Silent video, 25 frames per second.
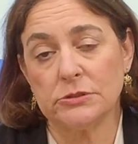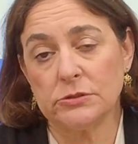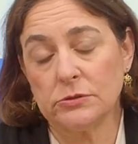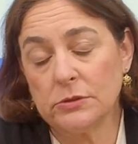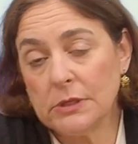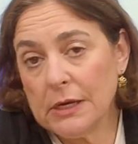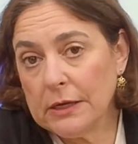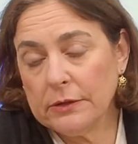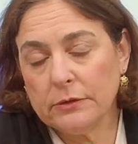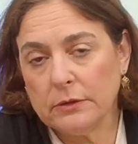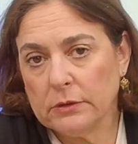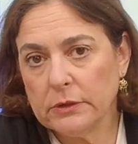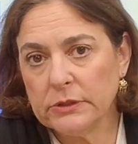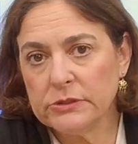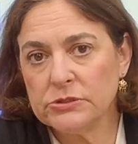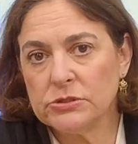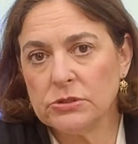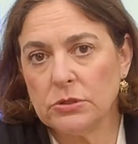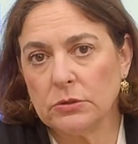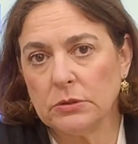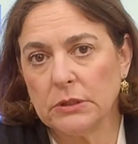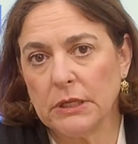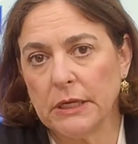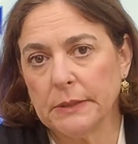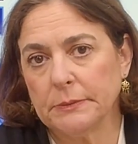So now there is
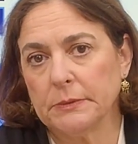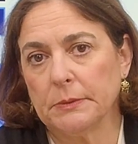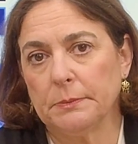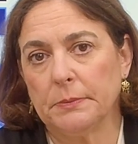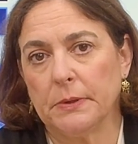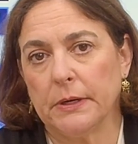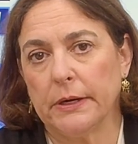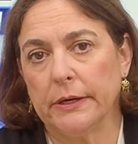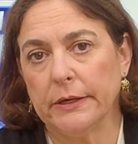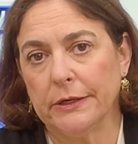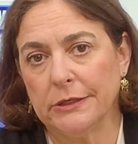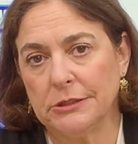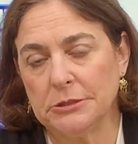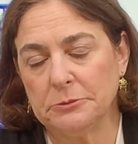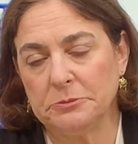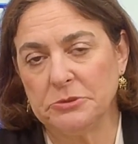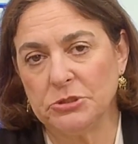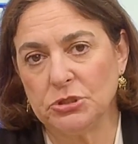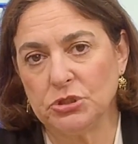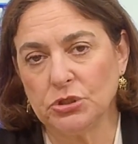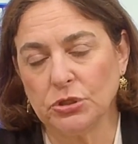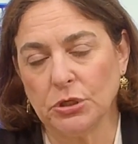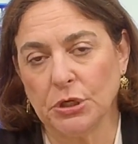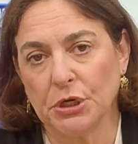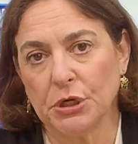no Labor Party, to be
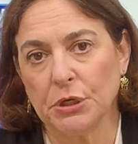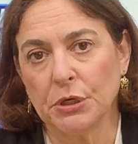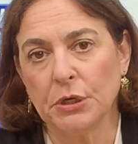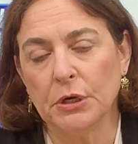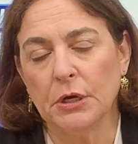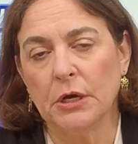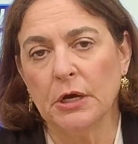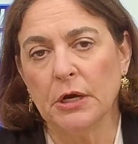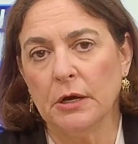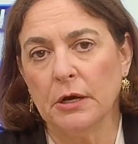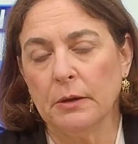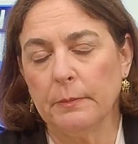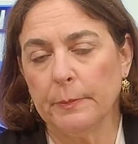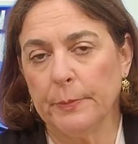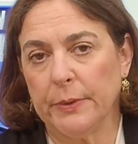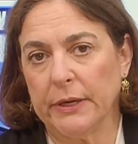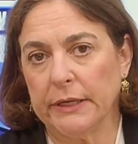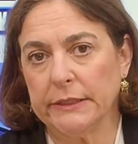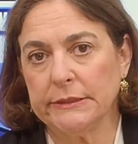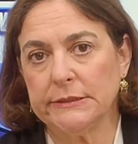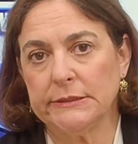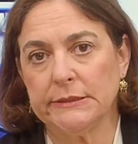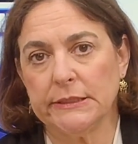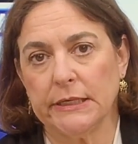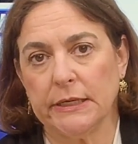sure,
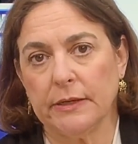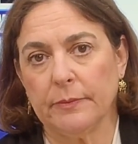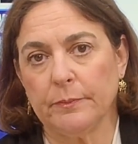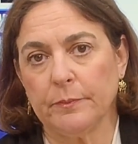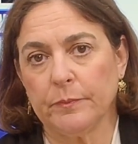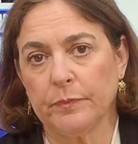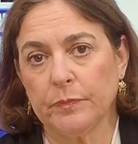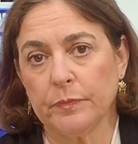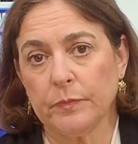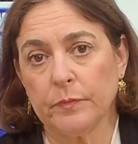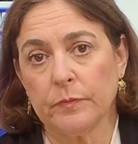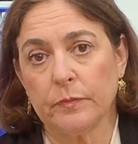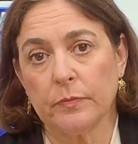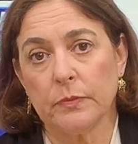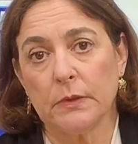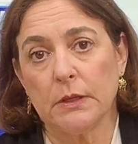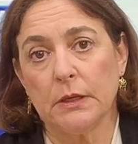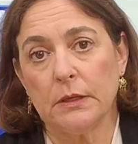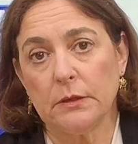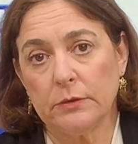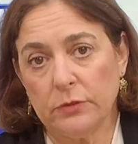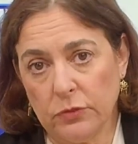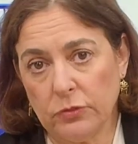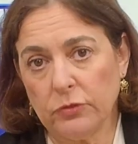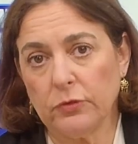but
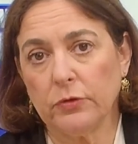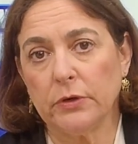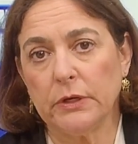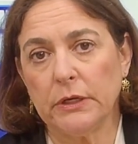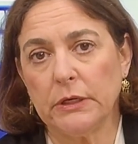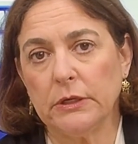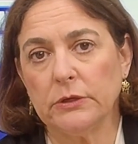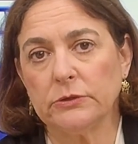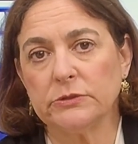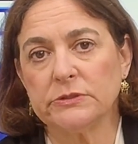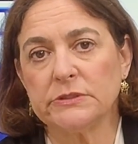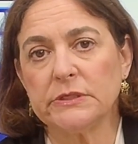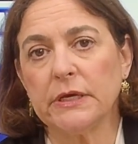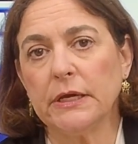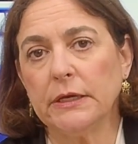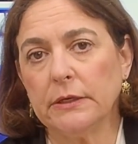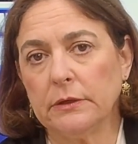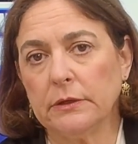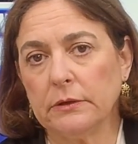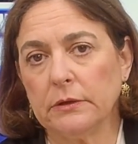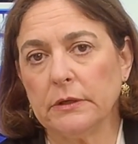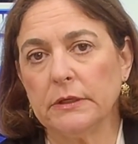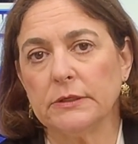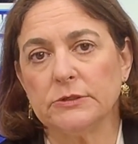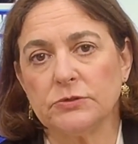30 years
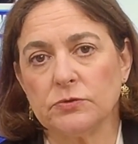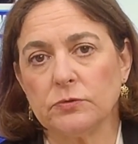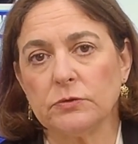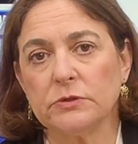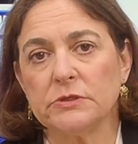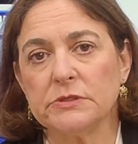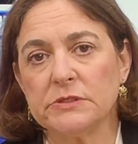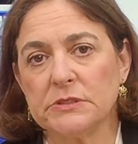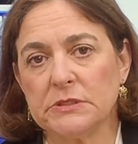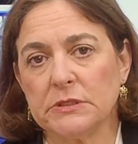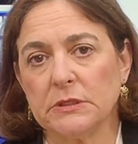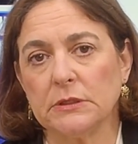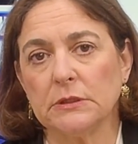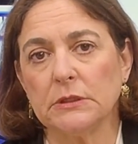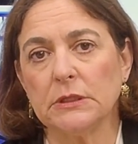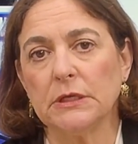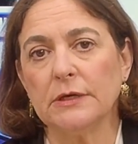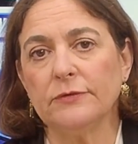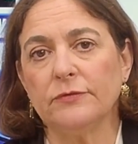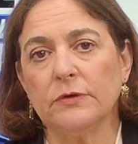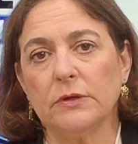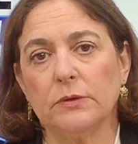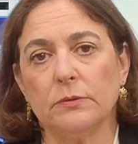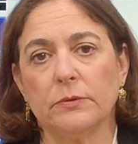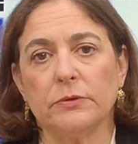later, Israel is still
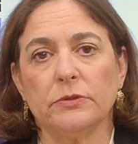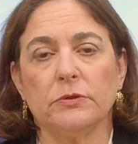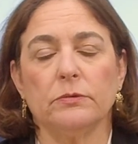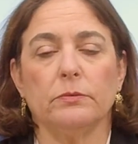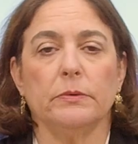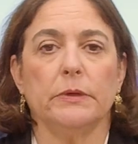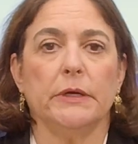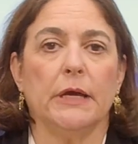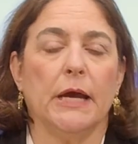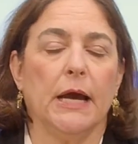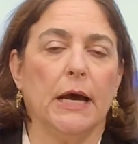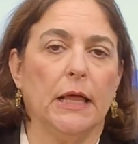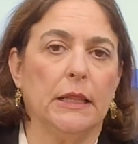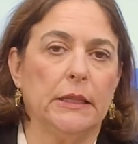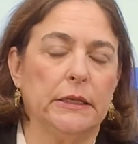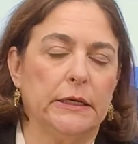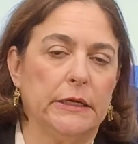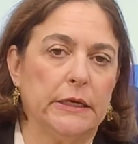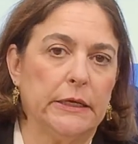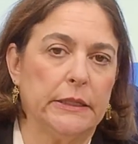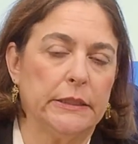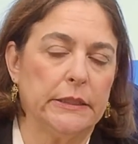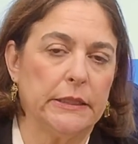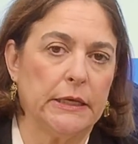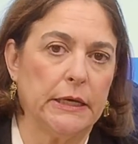living with the
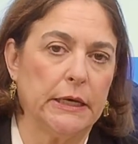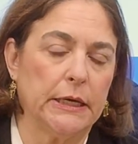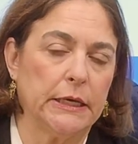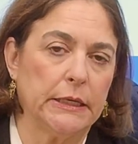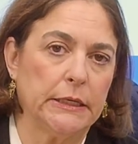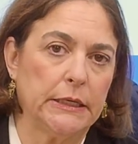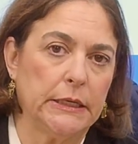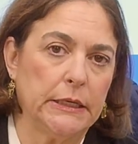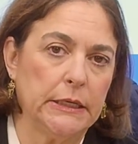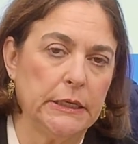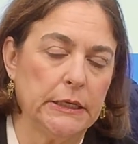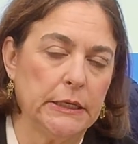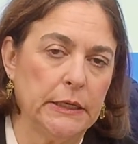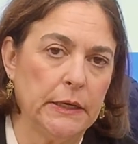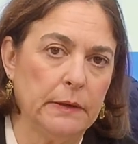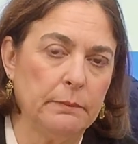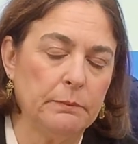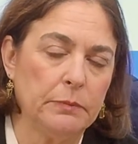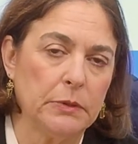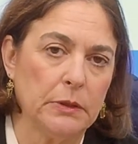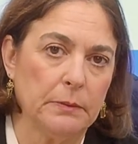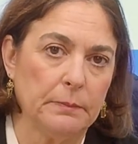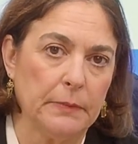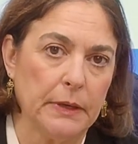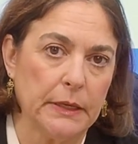reality that he
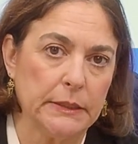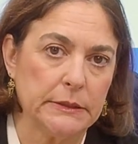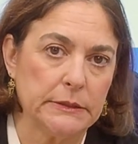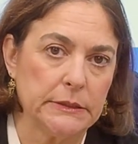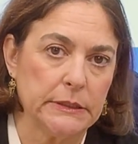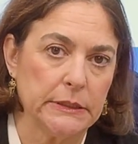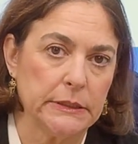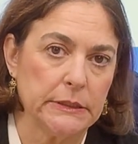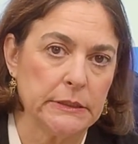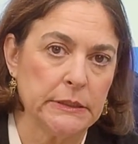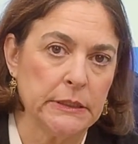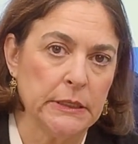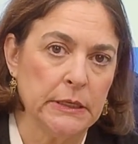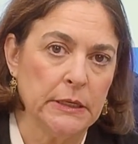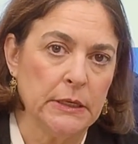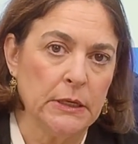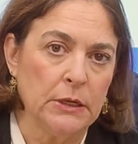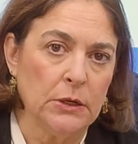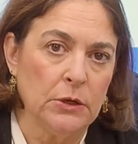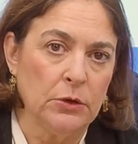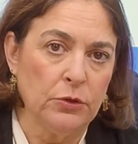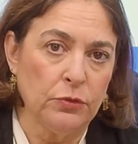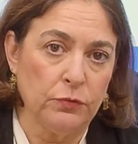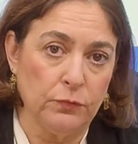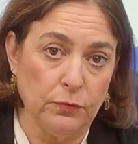implemented
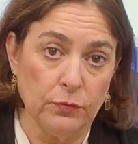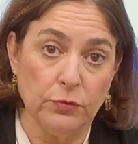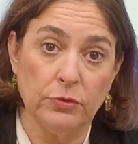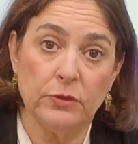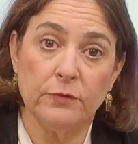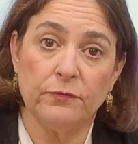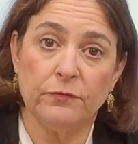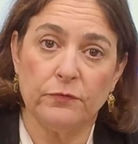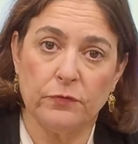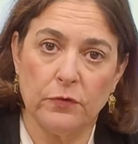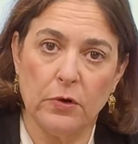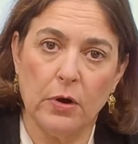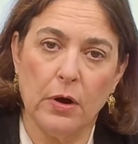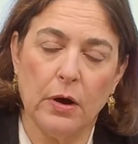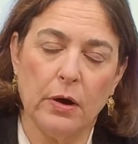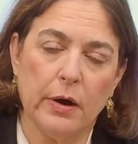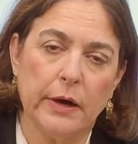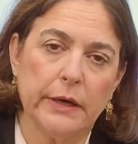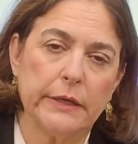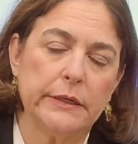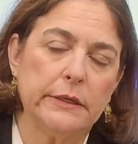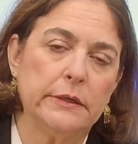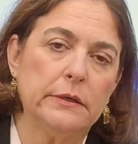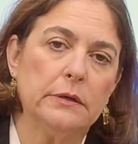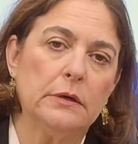through the
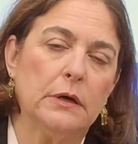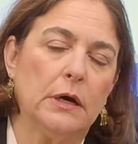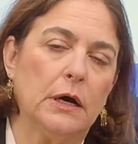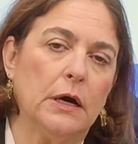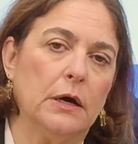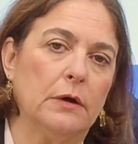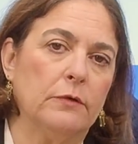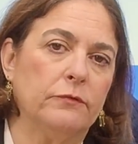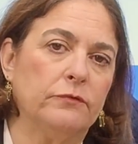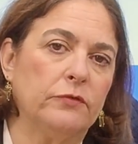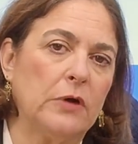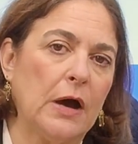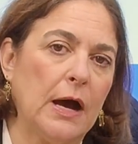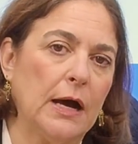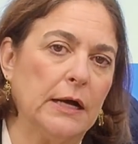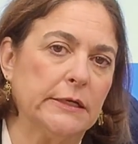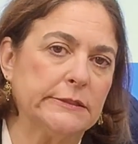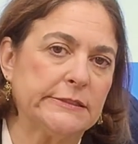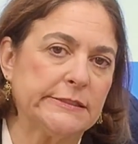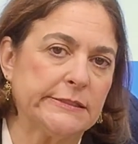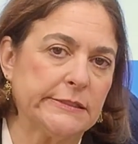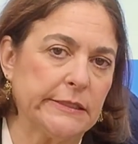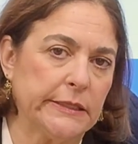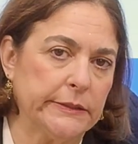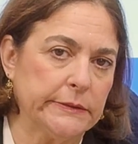fraud of
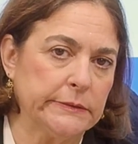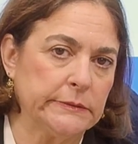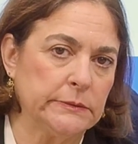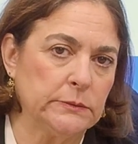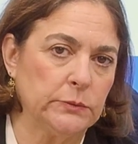Oslo.